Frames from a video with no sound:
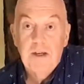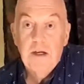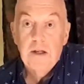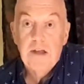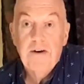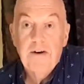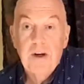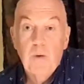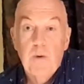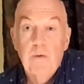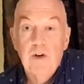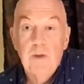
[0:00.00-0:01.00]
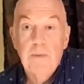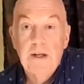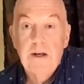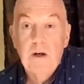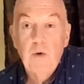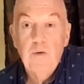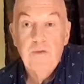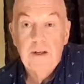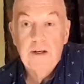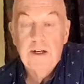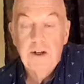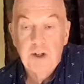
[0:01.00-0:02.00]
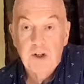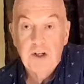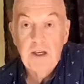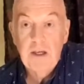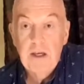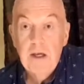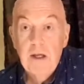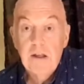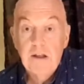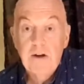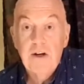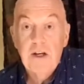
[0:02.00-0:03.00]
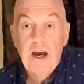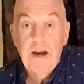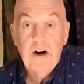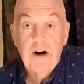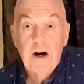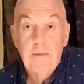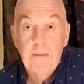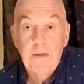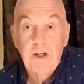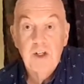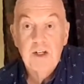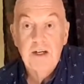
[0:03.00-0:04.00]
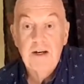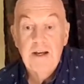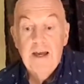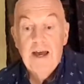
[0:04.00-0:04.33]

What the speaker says: Saturday, we were to be in Louisville, Kentucky. Sunday, Ann Arbor, Michigan.